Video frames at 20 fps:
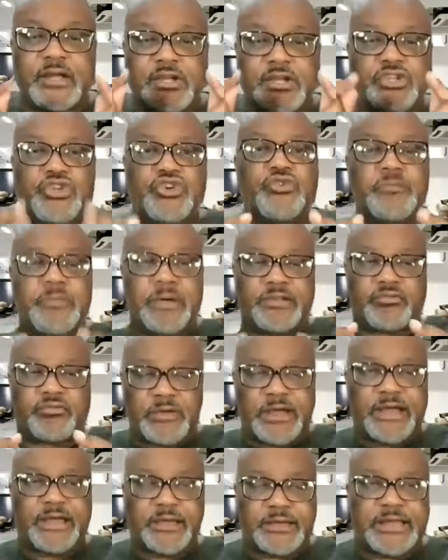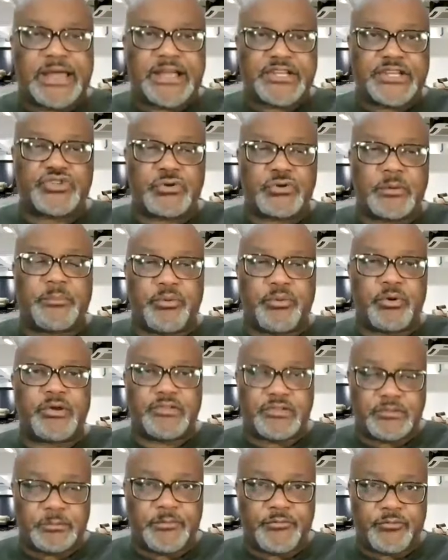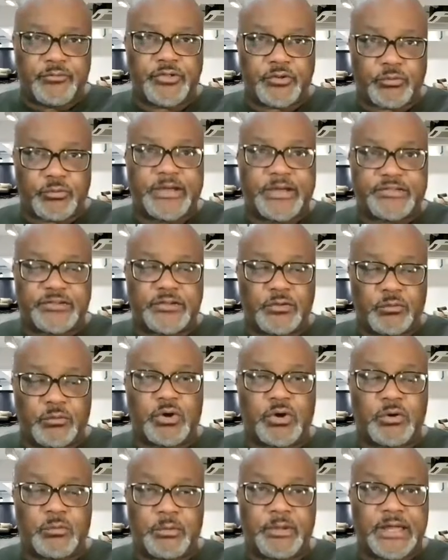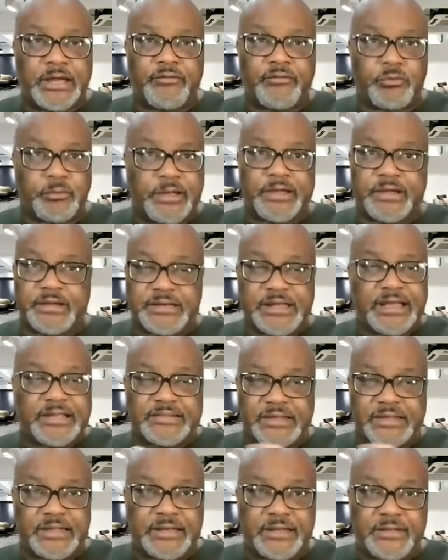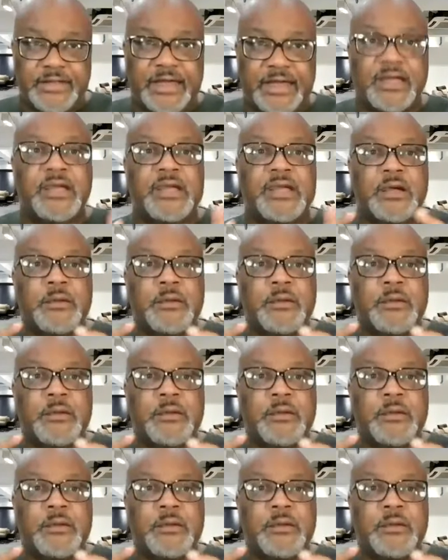You must recognize your importance before the rest of the world will ever recognize any of that.